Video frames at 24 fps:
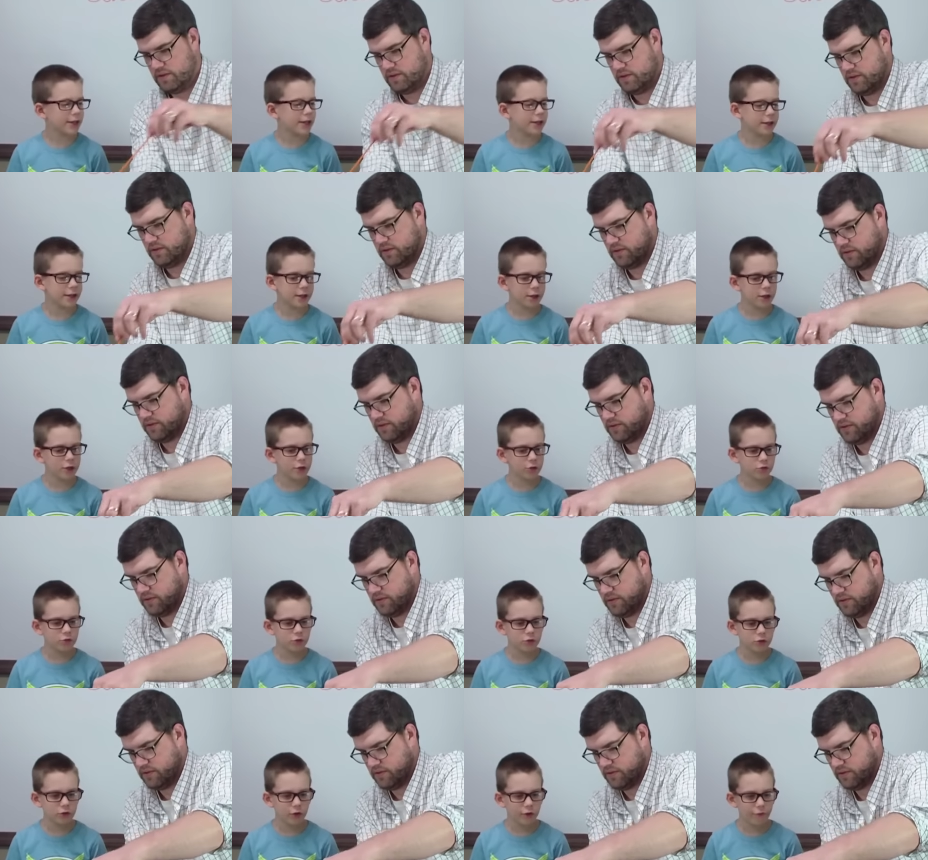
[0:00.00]
Speaker 1: need to
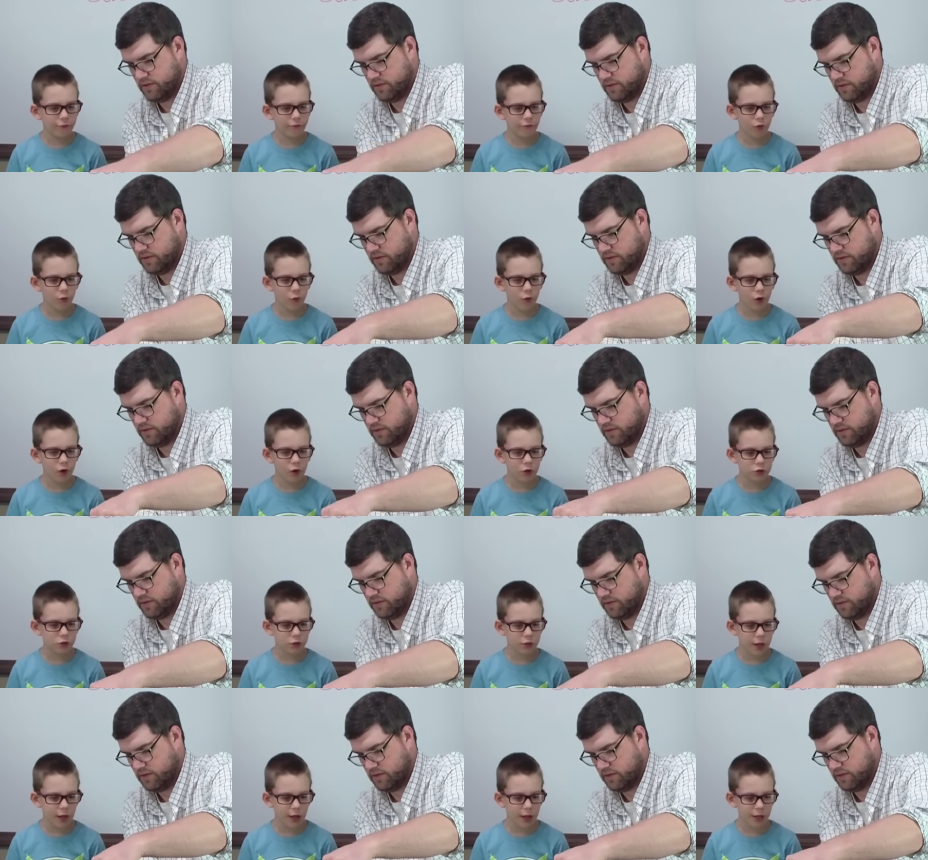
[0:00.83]
use the
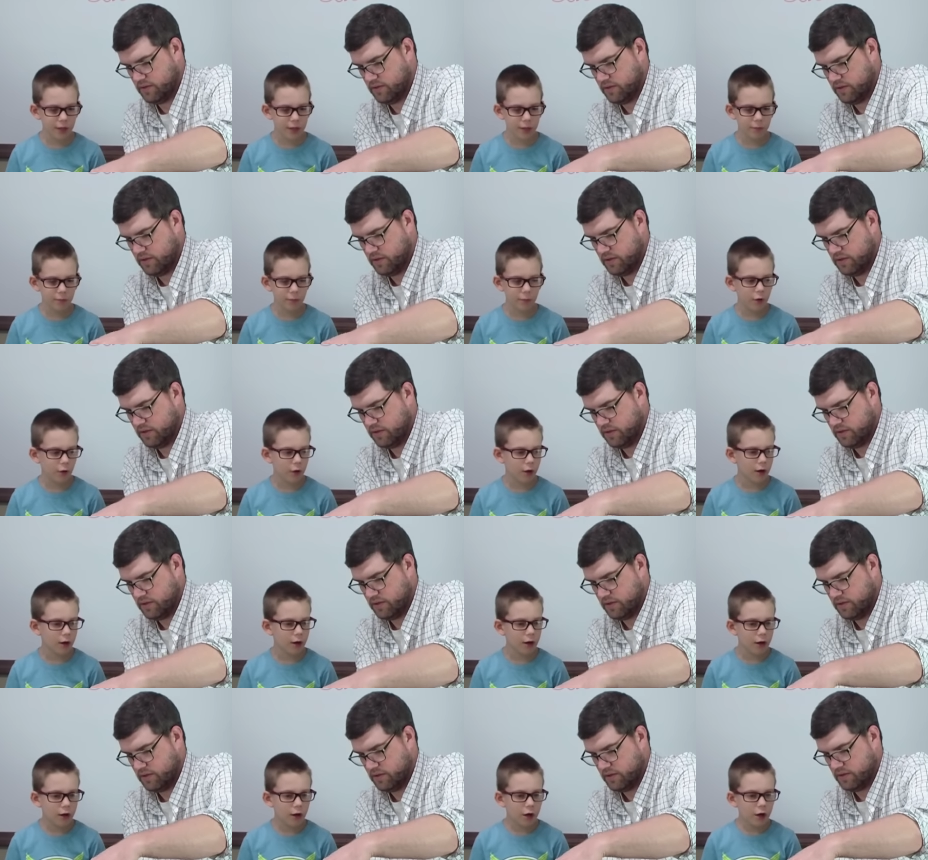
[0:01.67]
force
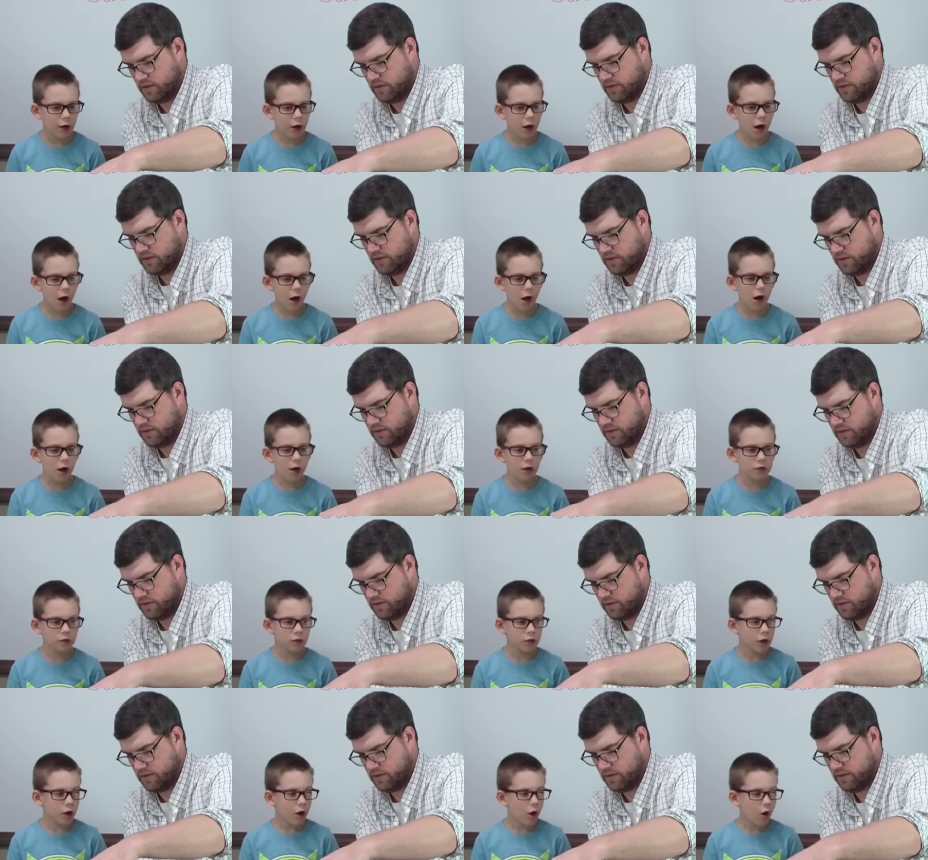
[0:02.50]
anymore, uh,
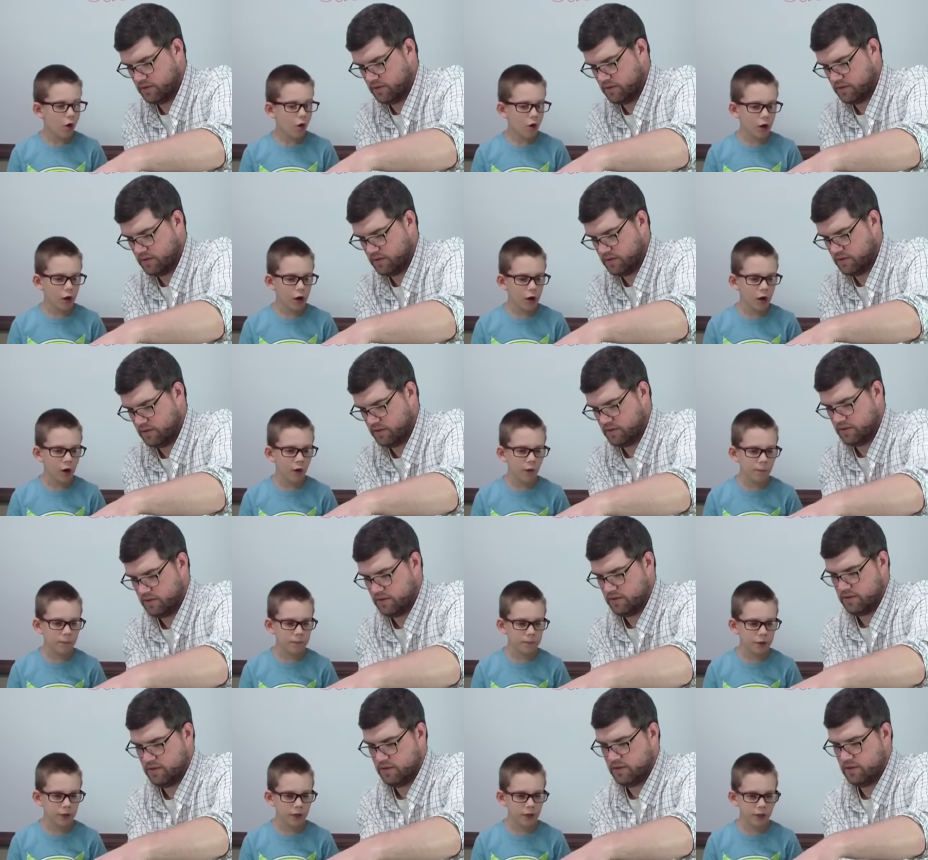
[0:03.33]
or
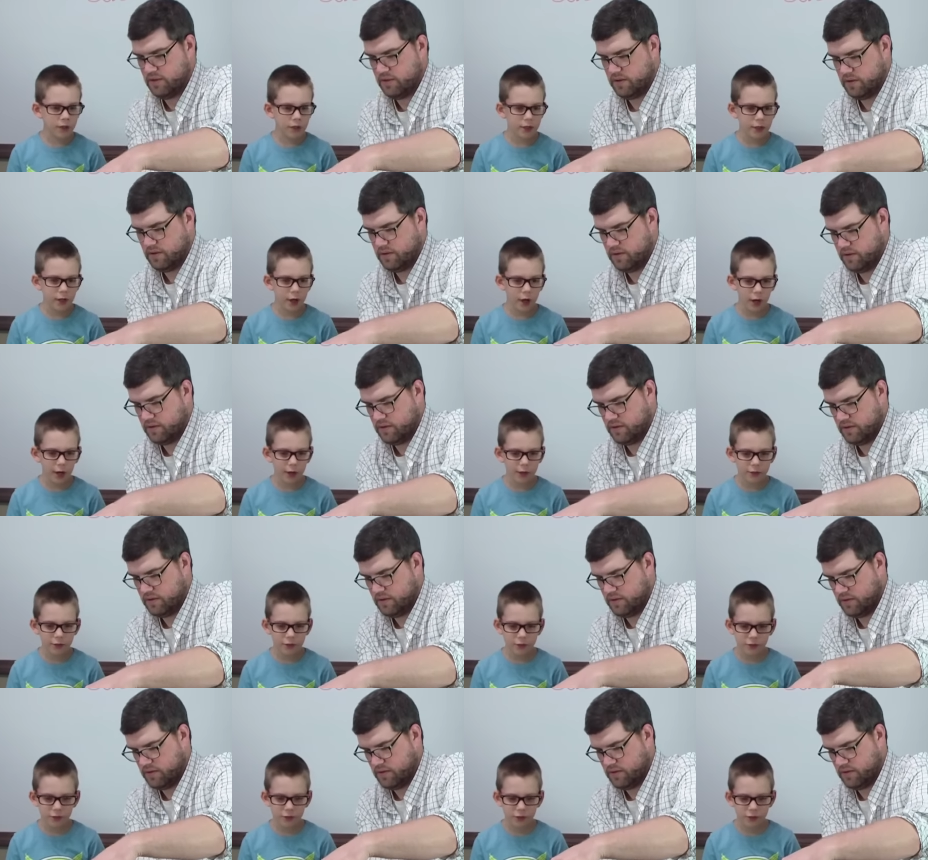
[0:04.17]

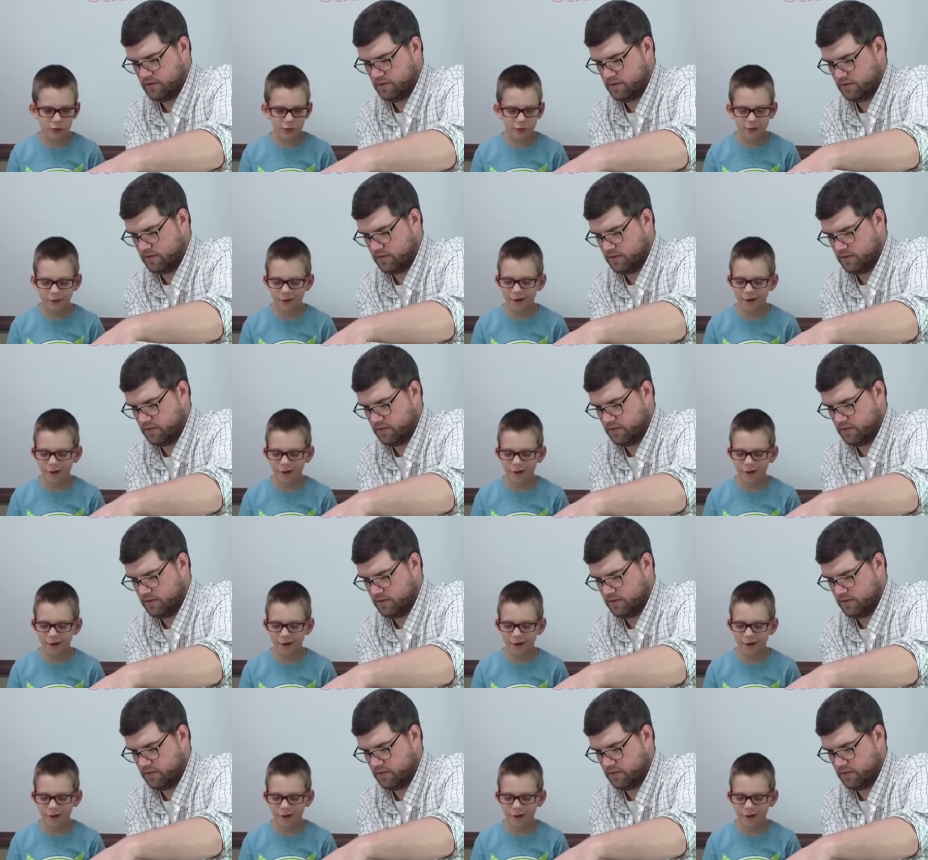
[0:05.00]
because